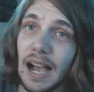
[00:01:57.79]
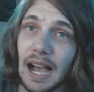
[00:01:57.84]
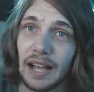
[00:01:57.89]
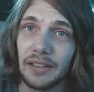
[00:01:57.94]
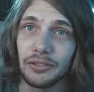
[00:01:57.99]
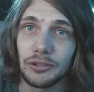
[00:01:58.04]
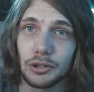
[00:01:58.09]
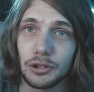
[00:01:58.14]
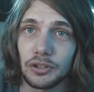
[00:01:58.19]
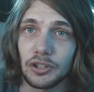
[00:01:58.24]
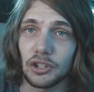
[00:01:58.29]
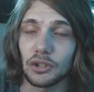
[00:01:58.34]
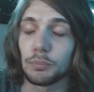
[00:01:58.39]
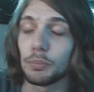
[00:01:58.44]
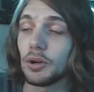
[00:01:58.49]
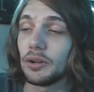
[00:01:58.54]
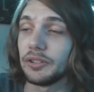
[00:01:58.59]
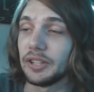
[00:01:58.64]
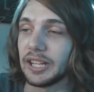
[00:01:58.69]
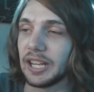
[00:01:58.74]
and just
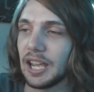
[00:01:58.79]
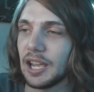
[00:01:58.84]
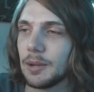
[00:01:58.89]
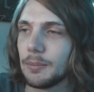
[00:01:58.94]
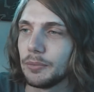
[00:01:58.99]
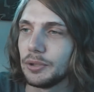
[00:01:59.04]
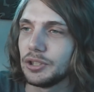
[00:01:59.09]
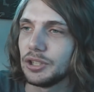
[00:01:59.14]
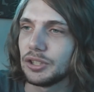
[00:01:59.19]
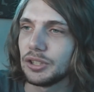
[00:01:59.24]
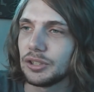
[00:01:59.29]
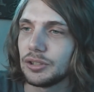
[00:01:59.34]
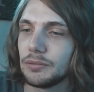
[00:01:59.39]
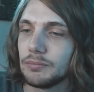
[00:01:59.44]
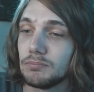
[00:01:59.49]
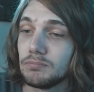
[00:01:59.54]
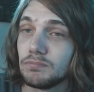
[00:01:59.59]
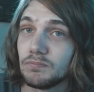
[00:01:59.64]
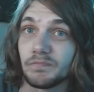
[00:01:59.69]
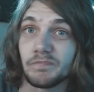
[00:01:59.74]
exploring the game, which
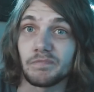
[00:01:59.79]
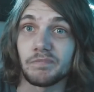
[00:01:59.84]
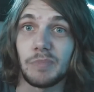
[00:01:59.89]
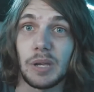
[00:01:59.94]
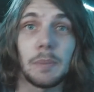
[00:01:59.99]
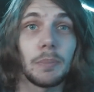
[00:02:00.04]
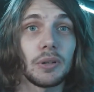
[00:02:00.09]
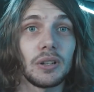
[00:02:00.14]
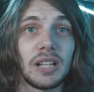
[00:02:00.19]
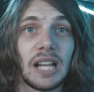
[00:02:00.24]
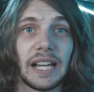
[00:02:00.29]
people